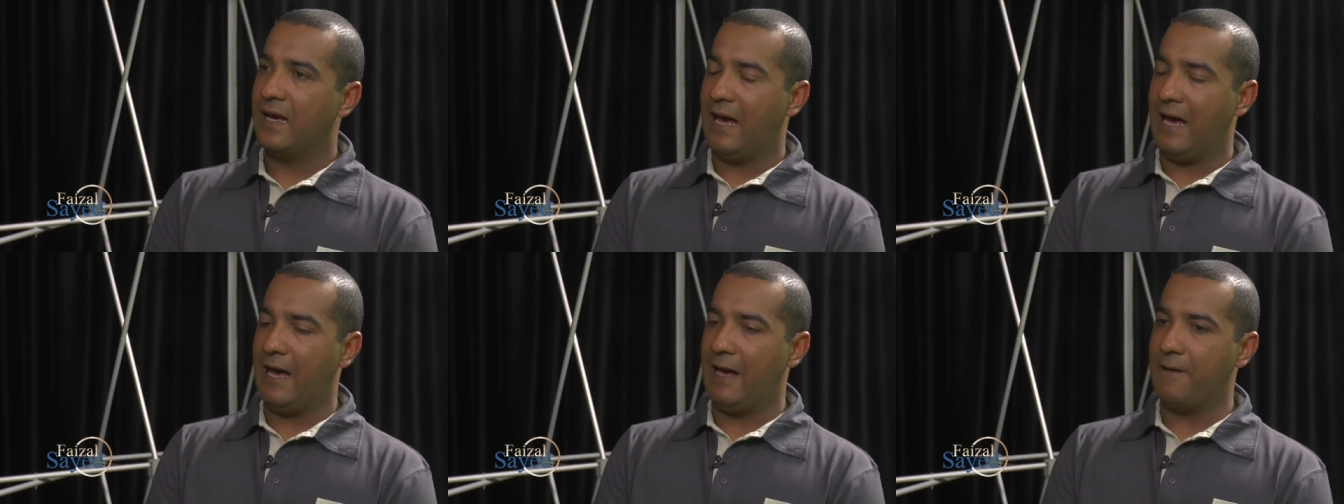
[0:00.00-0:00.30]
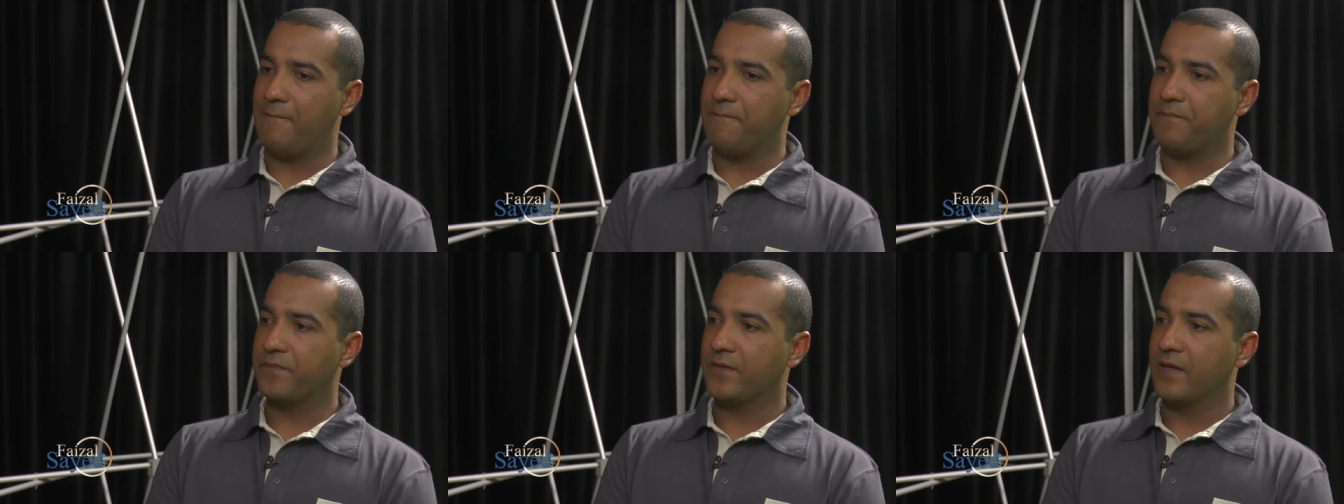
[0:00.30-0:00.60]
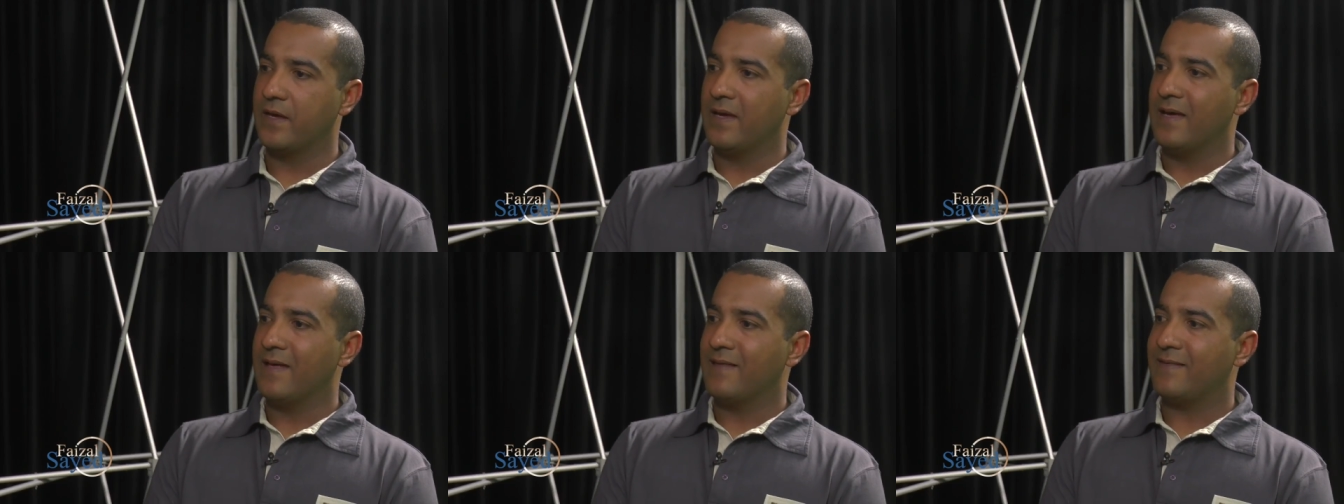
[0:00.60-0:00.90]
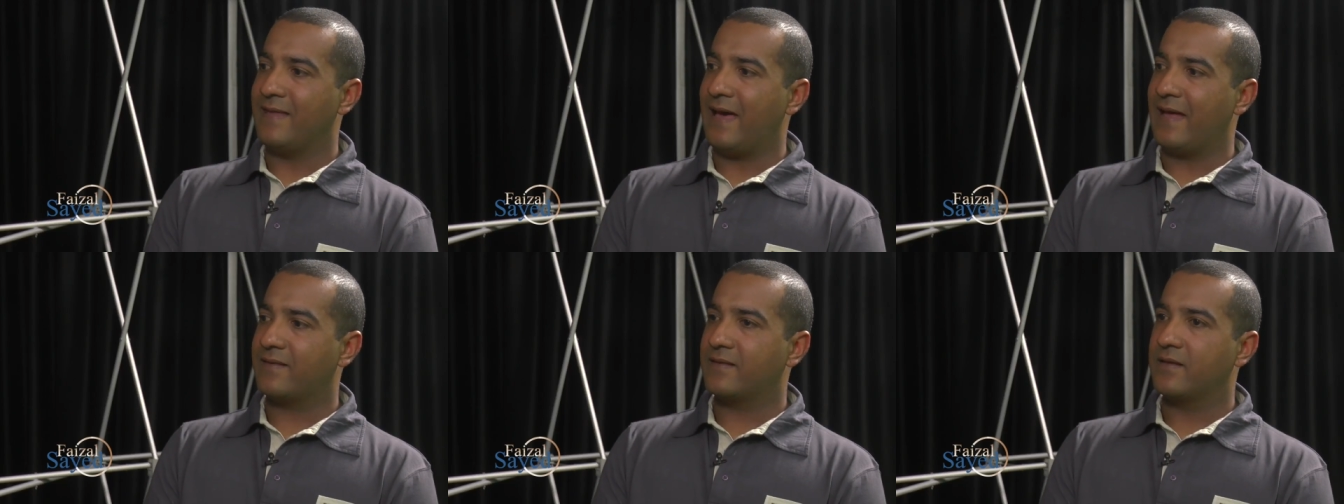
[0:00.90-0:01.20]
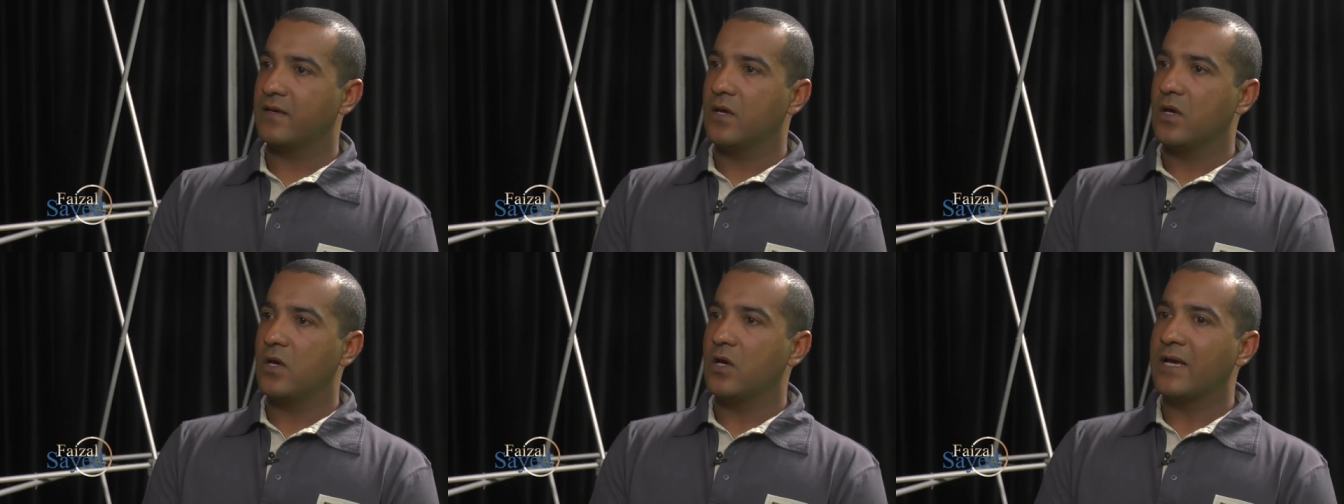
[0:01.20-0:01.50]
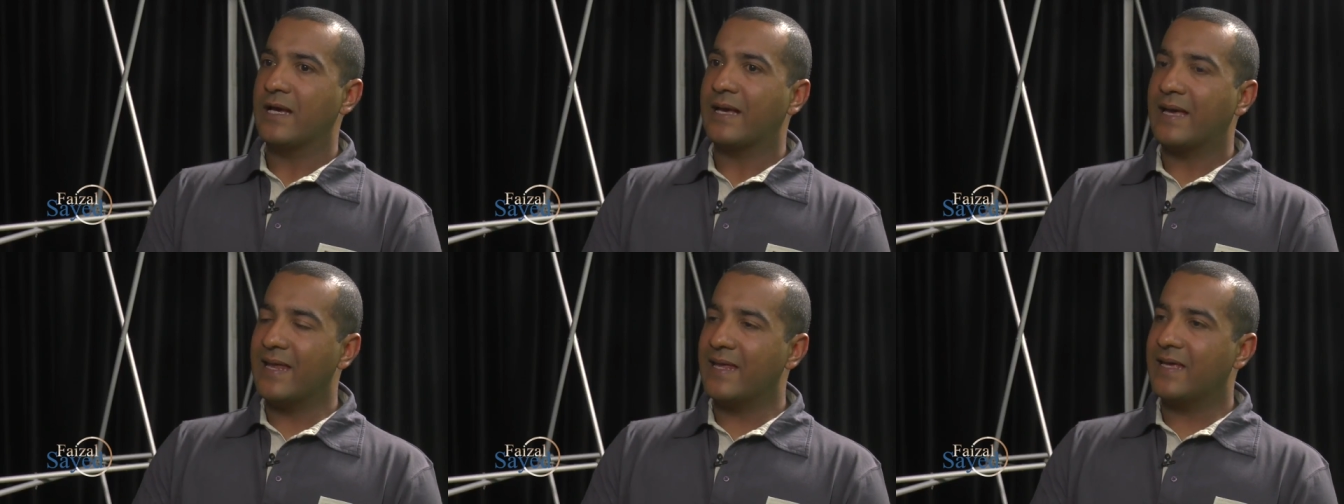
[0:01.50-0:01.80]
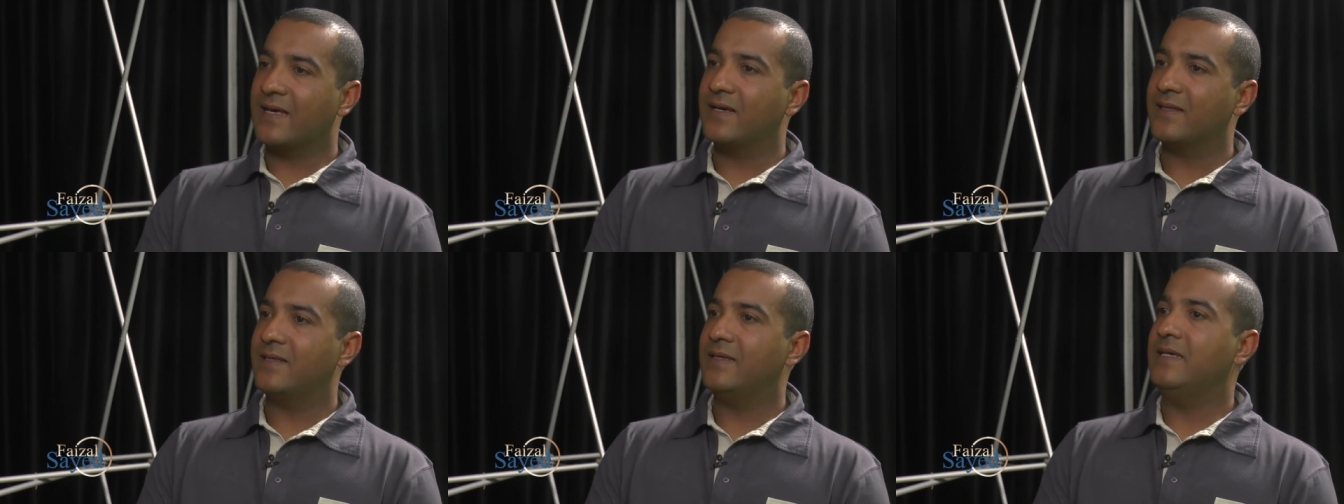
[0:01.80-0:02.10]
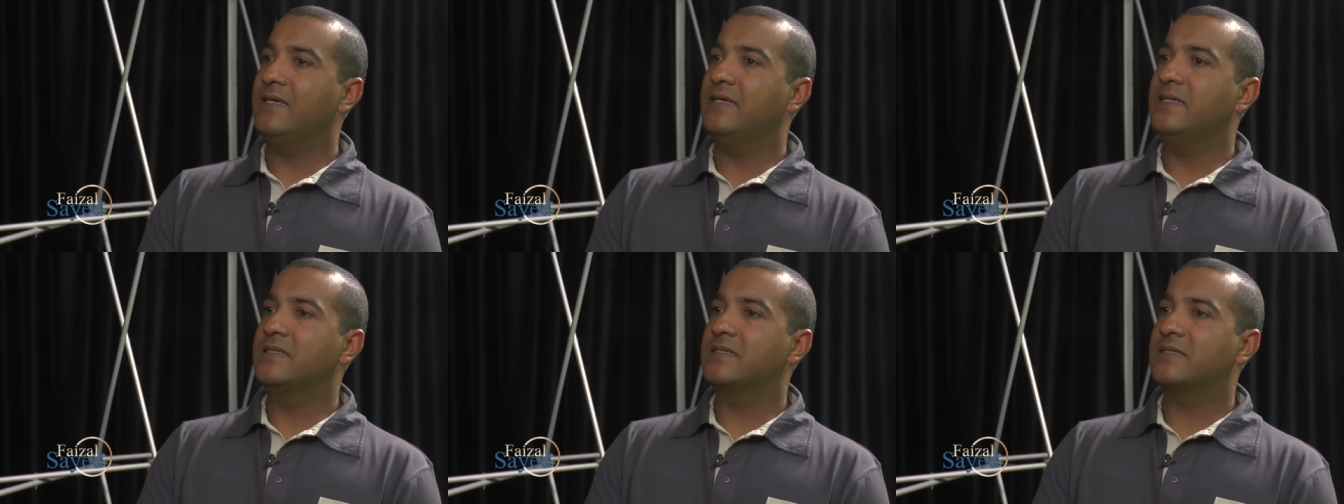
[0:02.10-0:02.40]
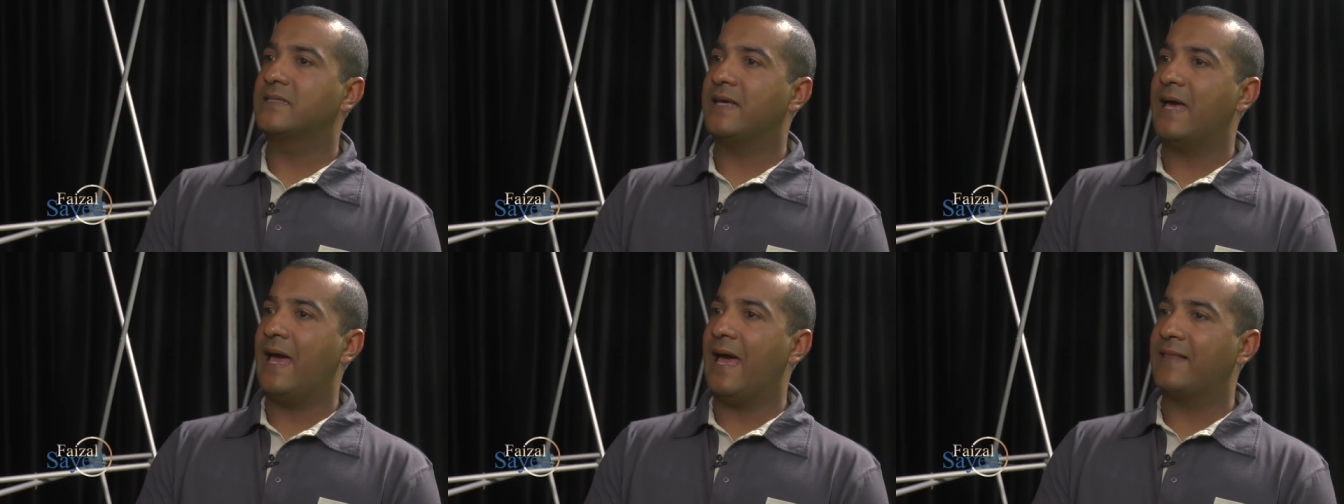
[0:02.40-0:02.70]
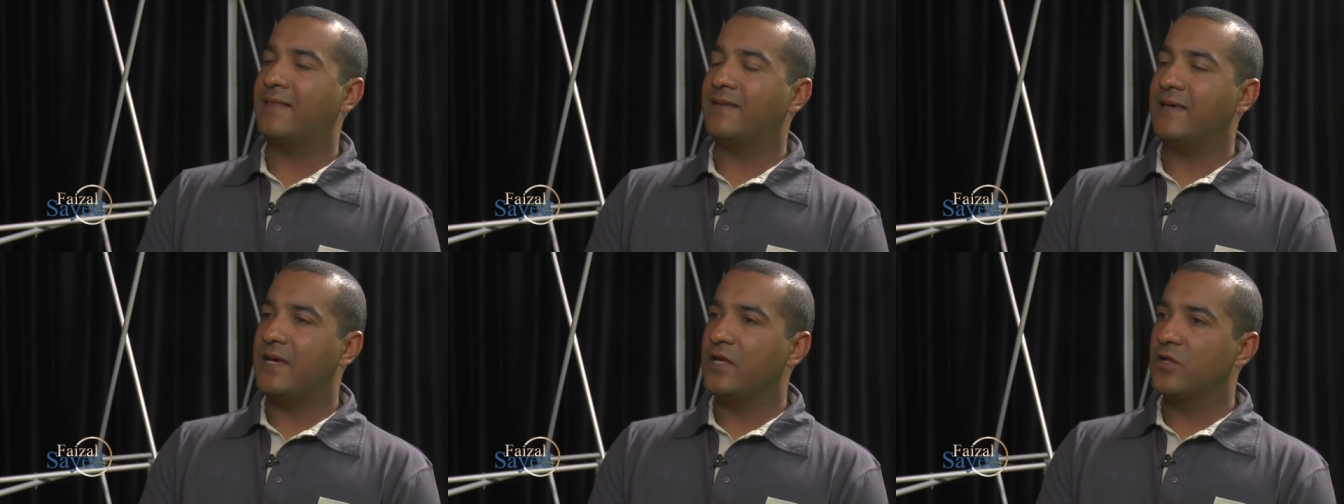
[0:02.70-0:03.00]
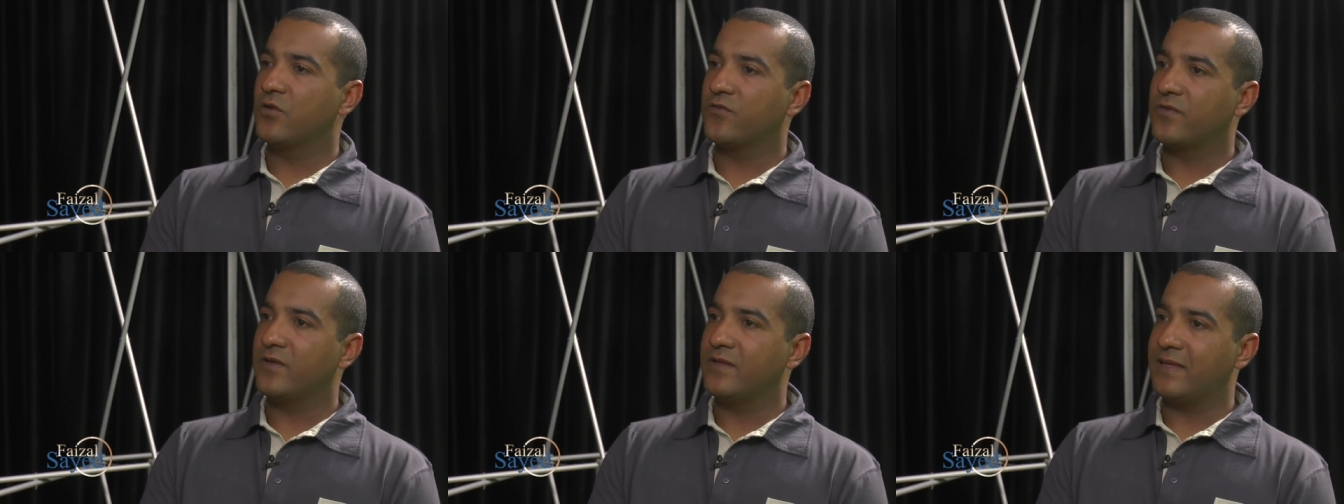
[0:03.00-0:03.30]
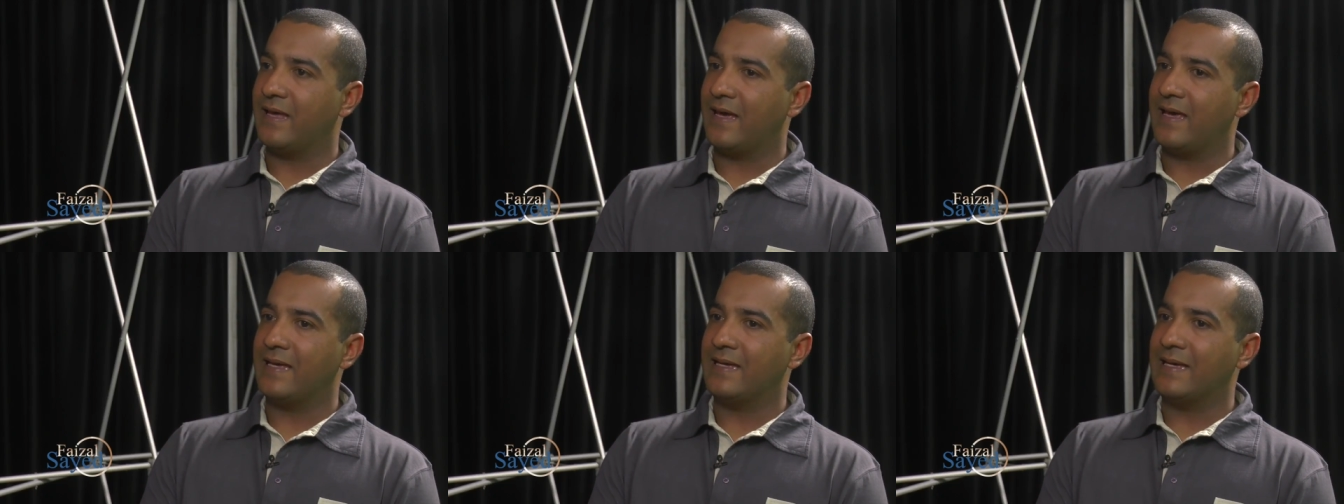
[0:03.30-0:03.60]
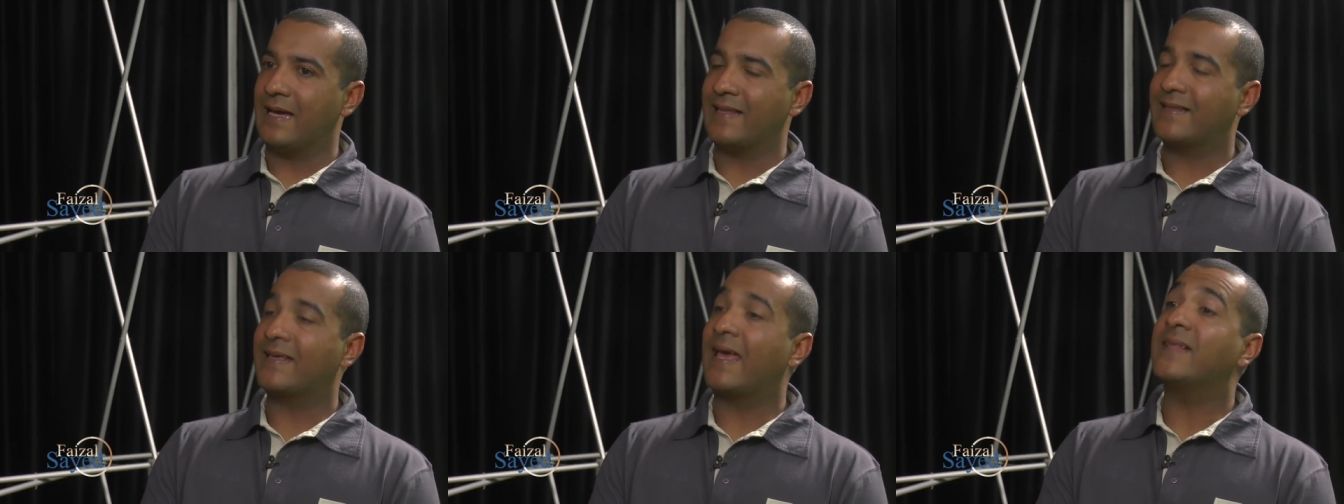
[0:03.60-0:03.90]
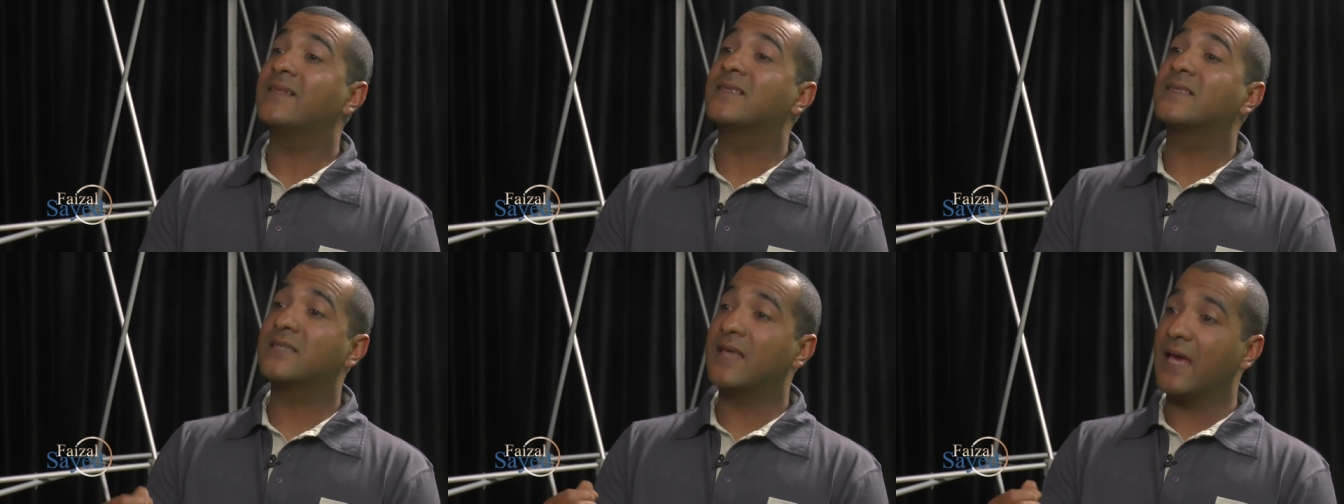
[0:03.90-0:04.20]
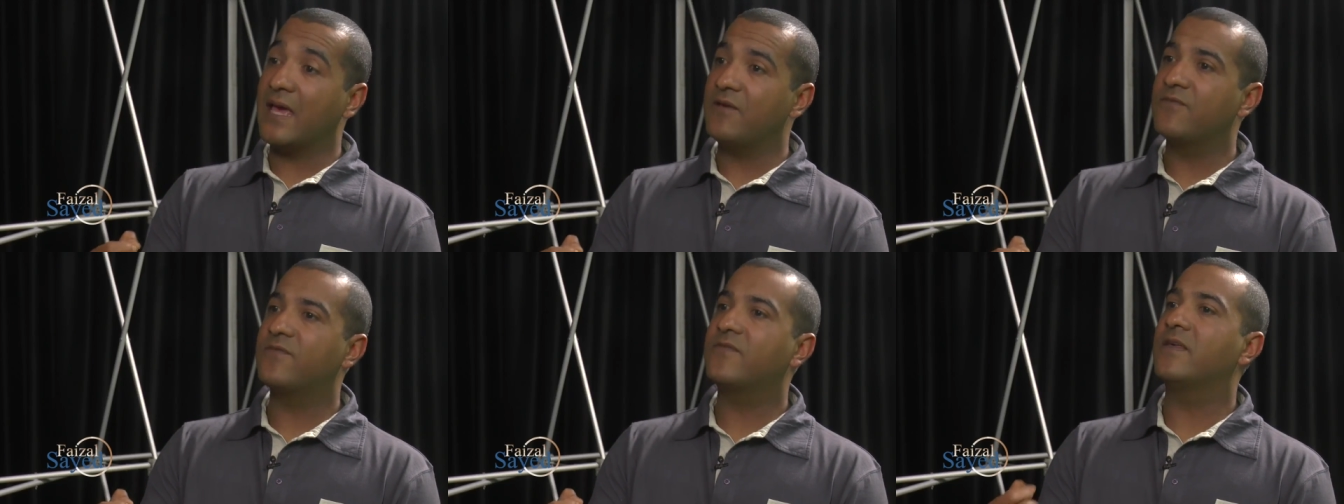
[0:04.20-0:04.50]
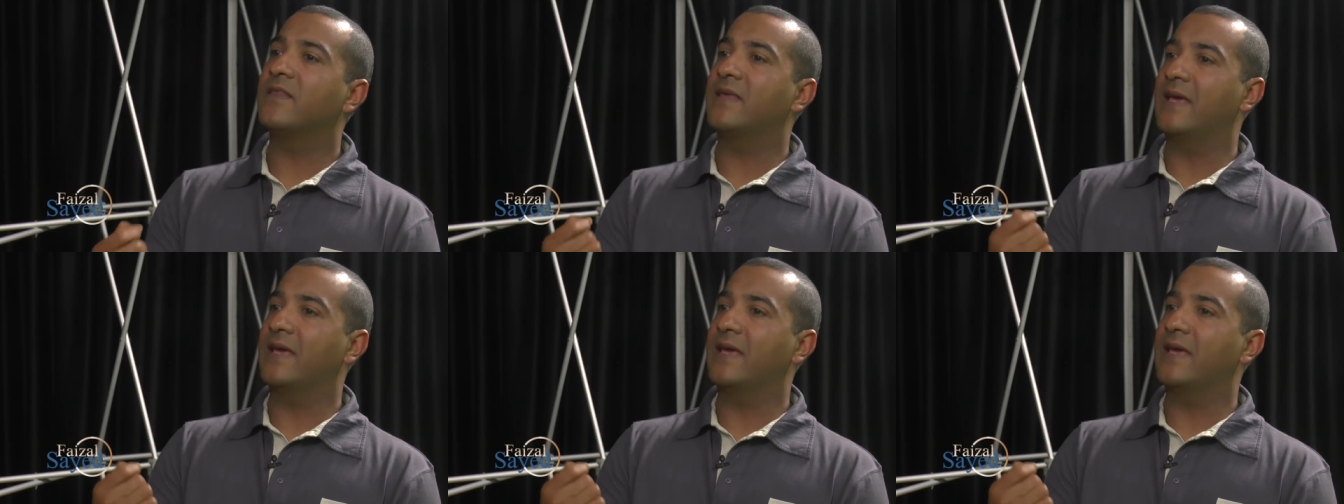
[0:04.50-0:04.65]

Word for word: that cricket is, at the end of the day, it can save